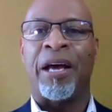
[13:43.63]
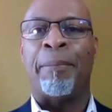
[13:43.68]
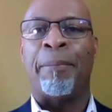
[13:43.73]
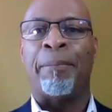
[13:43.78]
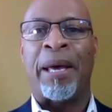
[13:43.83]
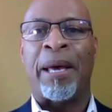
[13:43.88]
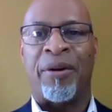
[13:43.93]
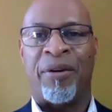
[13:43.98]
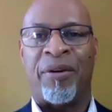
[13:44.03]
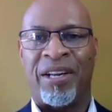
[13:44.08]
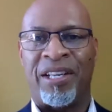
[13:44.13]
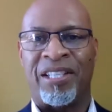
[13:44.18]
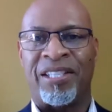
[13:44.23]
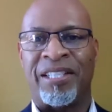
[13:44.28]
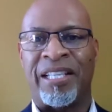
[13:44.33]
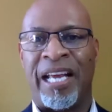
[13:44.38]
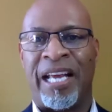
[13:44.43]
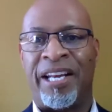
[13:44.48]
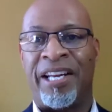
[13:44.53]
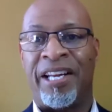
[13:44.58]
better
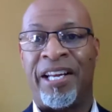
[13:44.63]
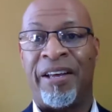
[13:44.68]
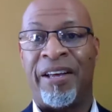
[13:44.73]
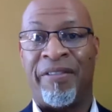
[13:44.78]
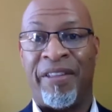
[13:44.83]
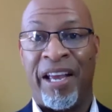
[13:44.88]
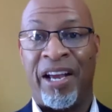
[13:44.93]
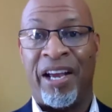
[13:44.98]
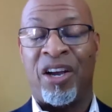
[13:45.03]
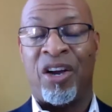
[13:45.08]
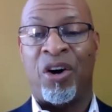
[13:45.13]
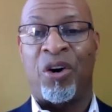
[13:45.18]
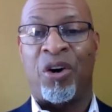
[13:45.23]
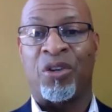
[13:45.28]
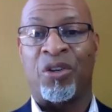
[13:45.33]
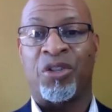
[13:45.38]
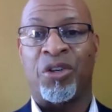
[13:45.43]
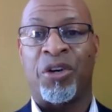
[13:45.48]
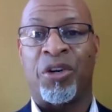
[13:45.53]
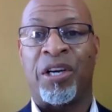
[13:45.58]
understanding of their
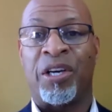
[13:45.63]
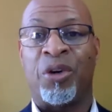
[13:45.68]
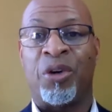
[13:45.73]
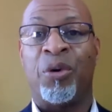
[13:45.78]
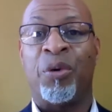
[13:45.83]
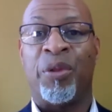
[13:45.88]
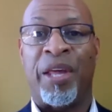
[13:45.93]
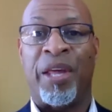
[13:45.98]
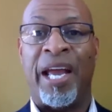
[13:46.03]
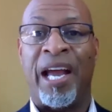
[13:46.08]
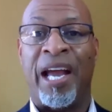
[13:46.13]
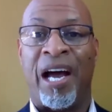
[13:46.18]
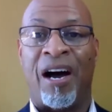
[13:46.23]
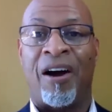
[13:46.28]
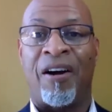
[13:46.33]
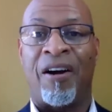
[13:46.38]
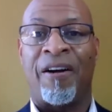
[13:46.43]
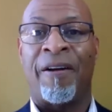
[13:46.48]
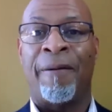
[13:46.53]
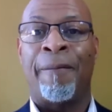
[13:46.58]
culture and who they are.